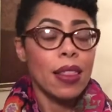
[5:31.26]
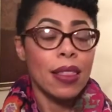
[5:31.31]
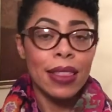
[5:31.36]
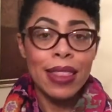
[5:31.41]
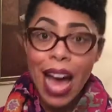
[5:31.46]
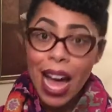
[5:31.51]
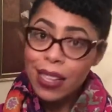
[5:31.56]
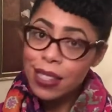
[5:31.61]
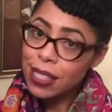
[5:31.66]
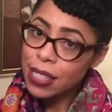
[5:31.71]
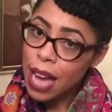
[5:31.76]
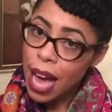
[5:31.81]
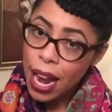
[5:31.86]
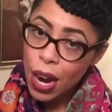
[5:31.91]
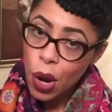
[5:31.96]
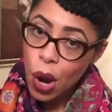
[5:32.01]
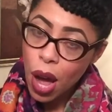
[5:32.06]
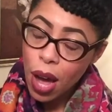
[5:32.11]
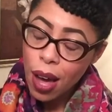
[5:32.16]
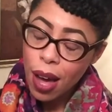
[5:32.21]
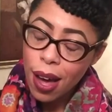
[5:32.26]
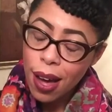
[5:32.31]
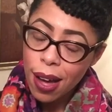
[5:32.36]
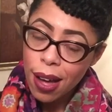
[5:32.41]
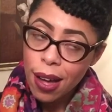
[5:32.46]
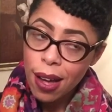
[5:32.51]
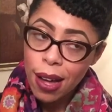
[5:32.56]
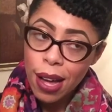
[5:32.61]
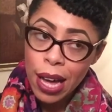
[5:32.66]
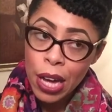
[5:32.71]
that's not
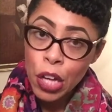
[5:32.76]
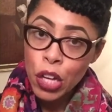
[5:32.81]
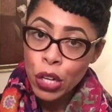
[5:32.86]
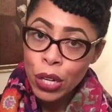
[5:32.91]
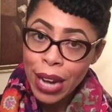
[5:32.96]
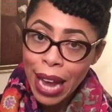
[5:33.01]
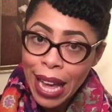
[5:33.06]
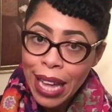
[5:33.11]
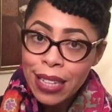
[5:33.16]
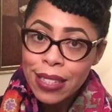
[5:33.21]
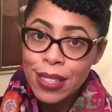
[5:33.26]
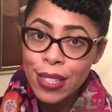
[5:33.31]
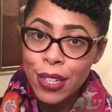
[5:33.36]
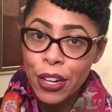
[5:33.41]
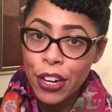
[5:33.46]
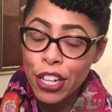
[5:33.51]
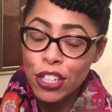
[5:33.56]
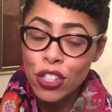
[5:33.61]
a good answer.